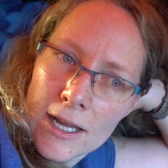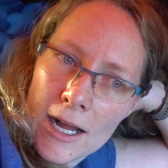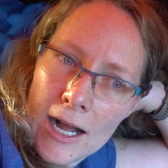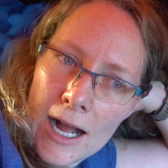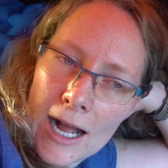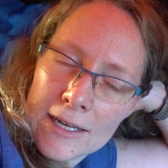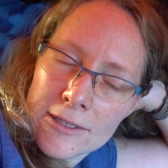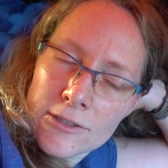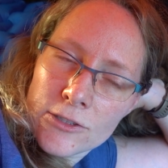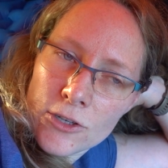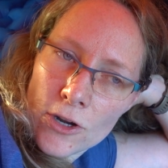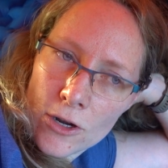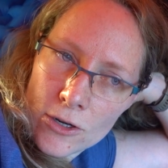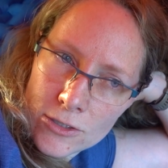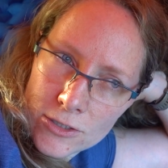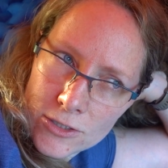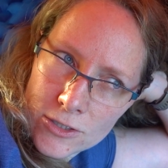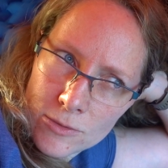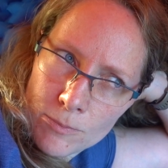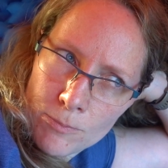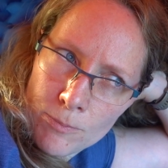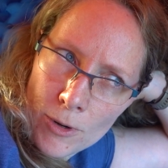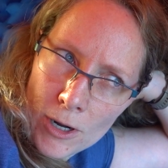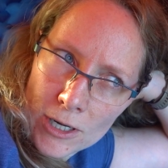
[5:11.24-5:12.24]
I
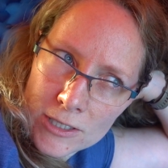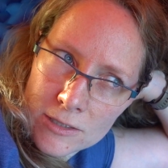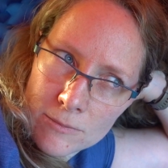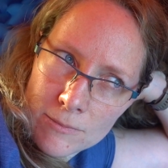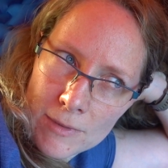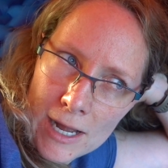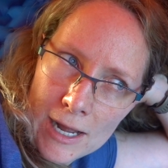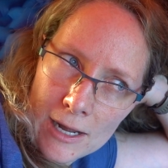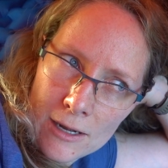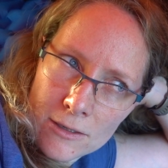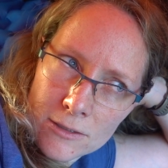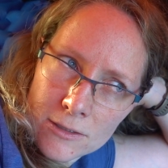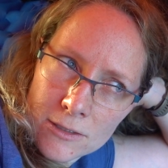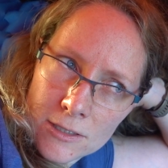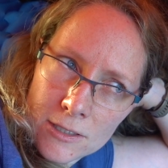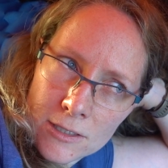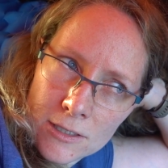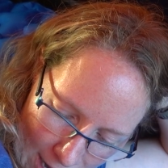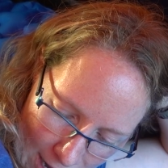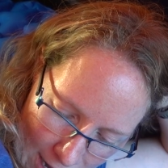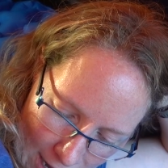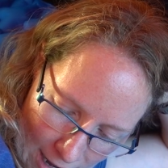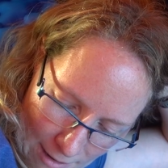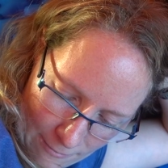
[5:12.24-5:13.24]
don't bottom out.
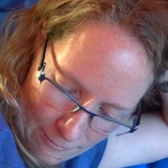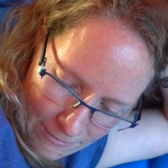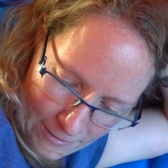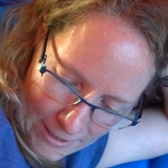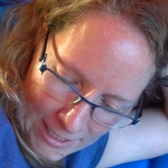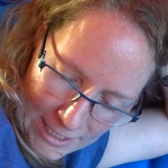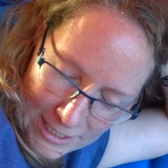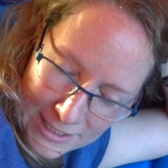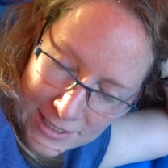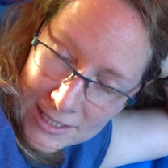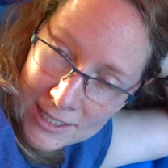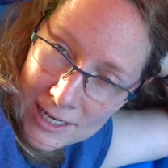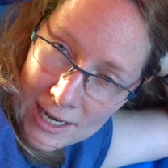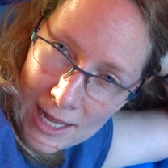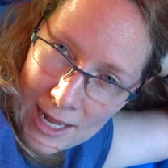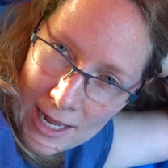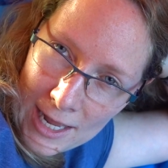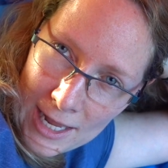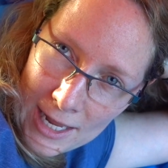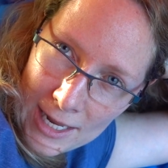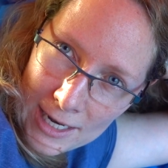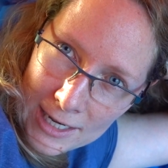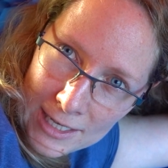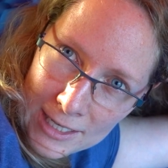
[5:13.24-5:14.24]
I'm feeling
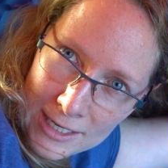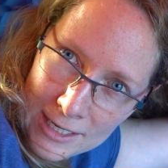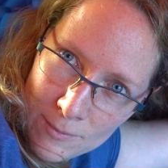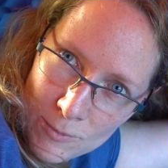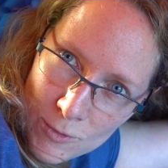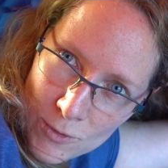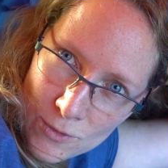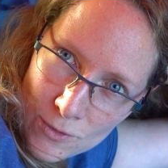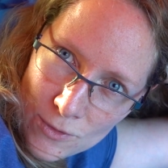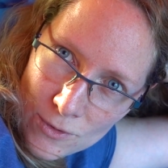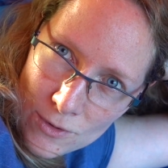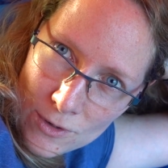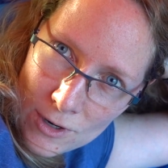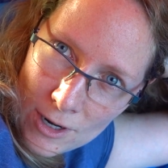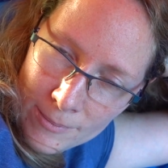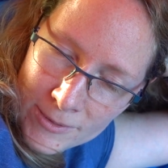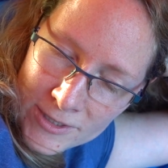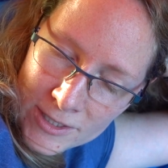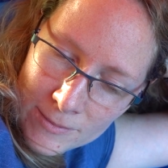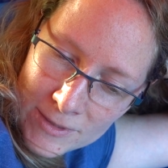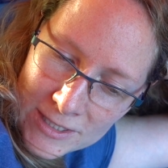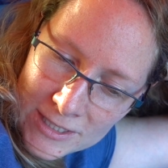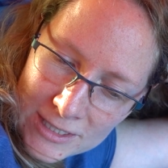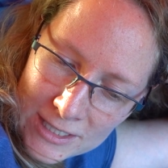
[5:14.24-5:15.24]
slightly more
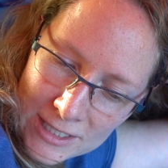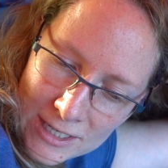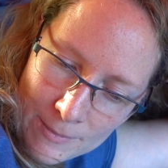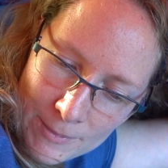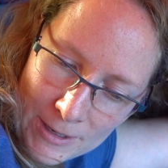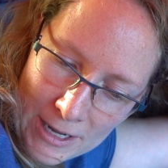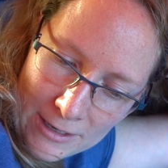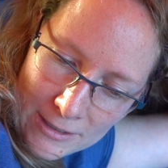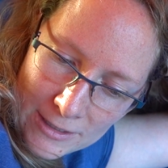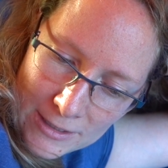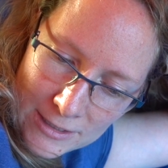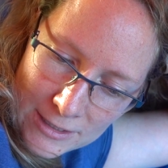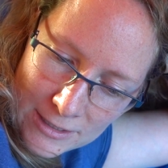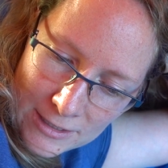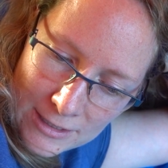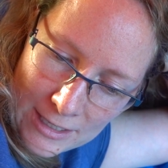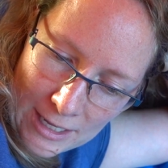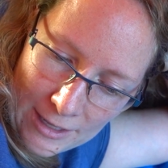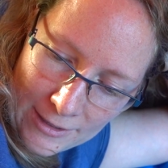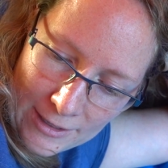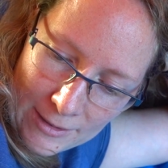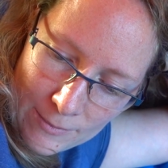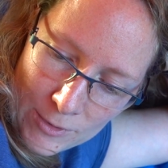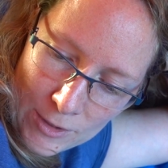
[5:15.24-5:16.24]
optimistic about it
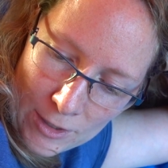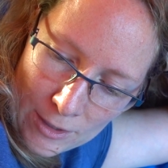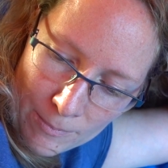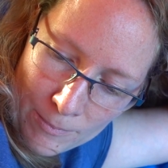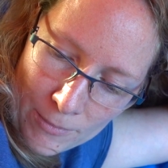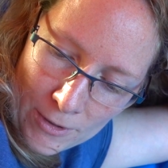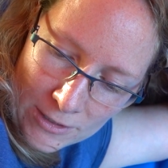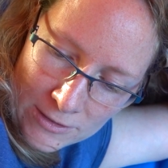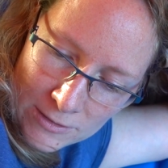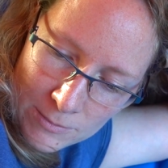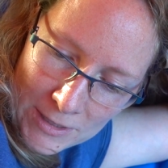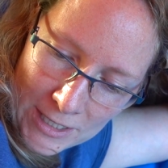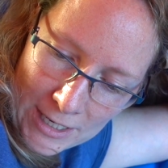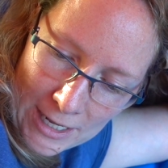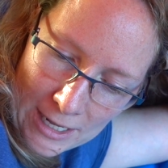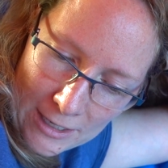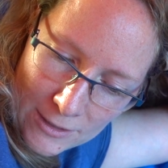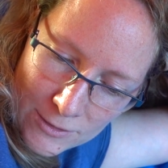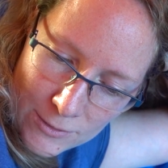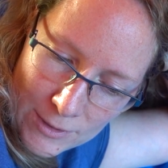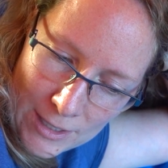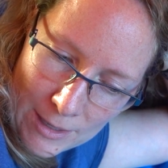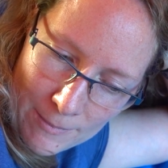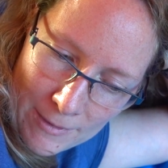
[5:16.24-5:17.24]
now that I'm not bottoming
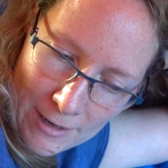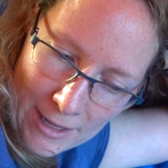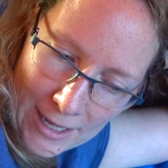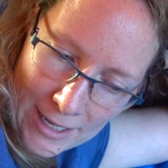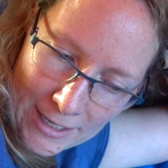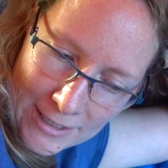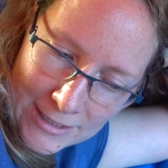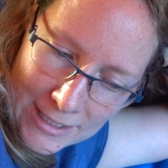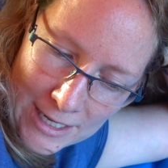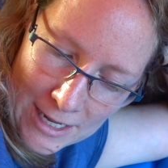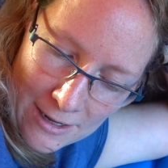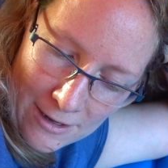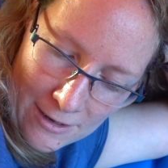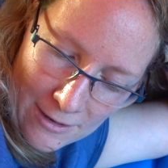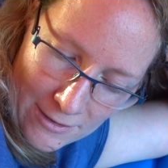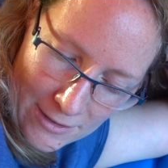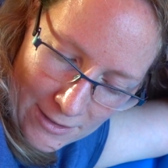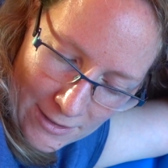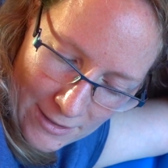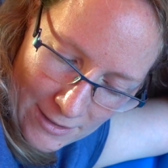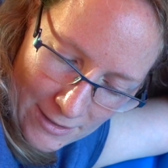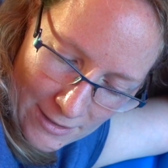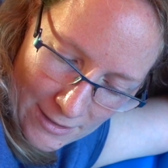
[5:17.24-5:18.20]
out when I'm lying down.